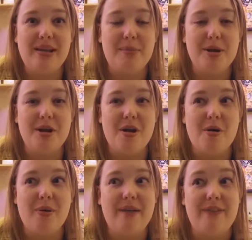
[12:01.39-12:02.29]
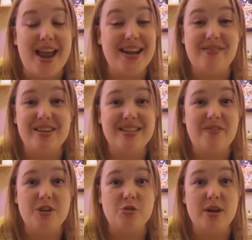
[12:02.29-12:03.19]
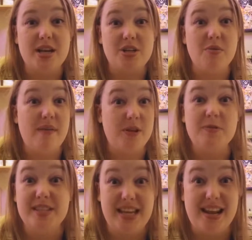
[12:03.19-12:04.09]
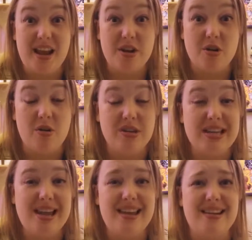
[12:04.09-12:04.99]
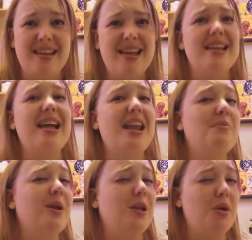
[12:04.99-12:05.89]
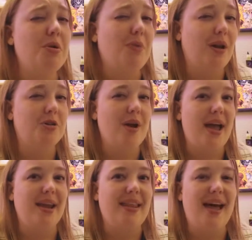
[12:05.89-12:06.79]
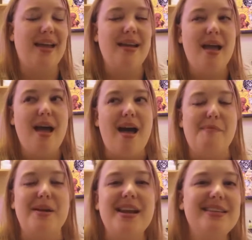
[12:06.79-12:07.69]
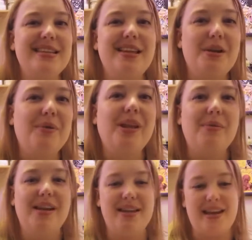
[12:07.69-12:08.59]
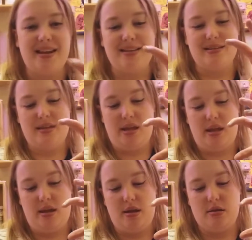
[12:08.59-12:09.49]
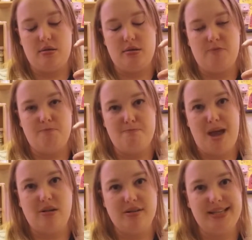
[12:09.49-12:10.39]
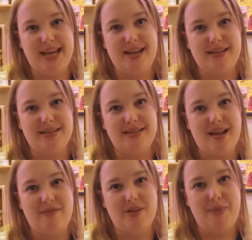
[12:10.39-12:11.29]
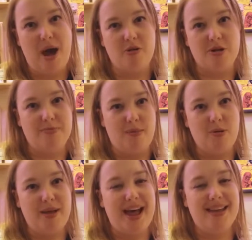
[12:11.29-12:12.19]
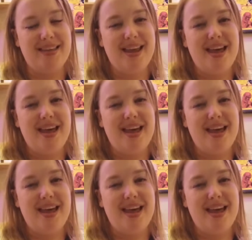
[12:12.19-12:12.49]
Let me know if any of this stuff intrigued you, if you've seen it in your Ulta, and kind of what you would want to try out of that. My next thing that I really want to get is the metal tins of the powdered bubble bath.